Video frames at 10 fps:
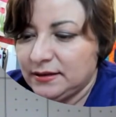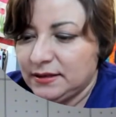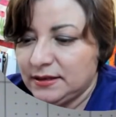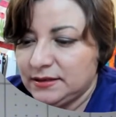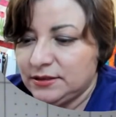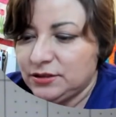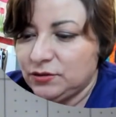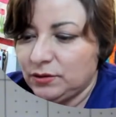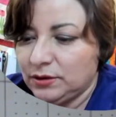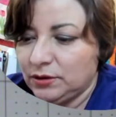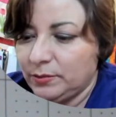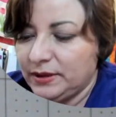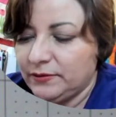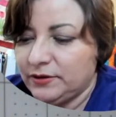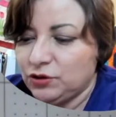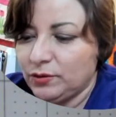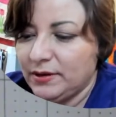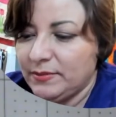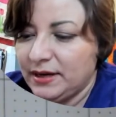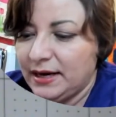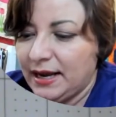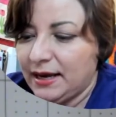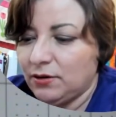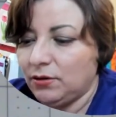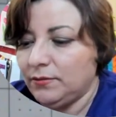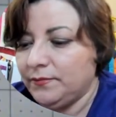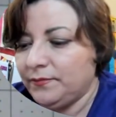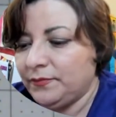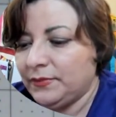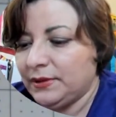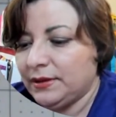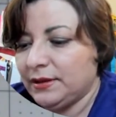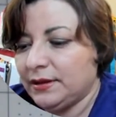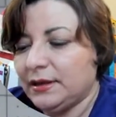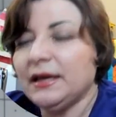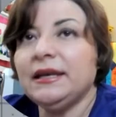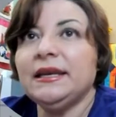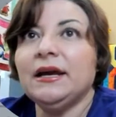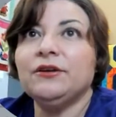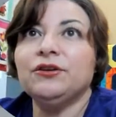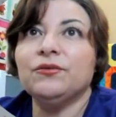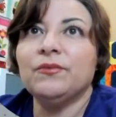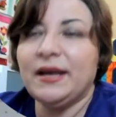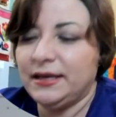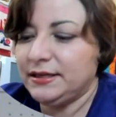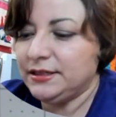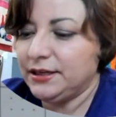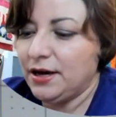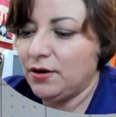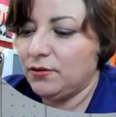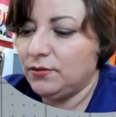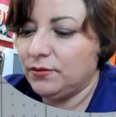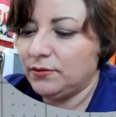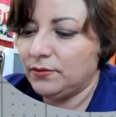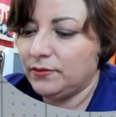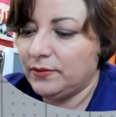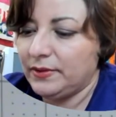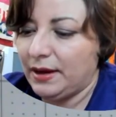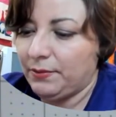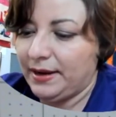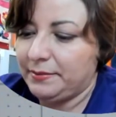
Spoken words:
and just do a little bit of a trim at an angle, and now you're ready to go that way.